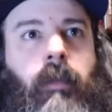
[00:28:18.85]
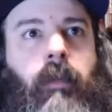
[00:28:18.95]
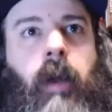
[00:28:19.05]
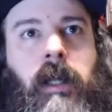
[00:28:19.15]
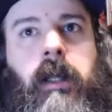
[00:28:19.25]

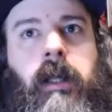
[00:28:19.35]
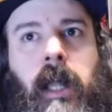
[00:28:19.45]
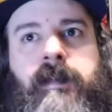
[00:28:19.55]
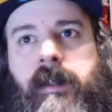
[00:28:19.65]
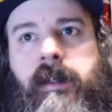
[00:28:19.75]
start
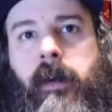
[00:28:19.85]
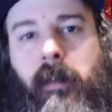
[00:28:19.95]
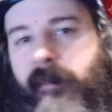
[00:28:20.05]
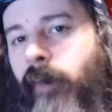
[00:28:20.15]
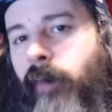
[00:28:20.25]
running games in
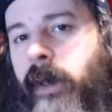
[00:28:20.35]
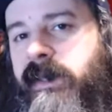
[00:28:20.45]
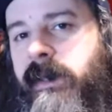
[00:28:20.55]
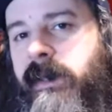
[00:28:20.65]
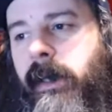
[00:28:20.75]
their own
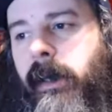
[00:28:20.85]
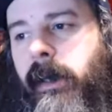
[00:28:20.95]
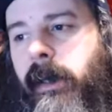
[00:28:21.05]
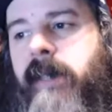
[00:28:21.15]
voice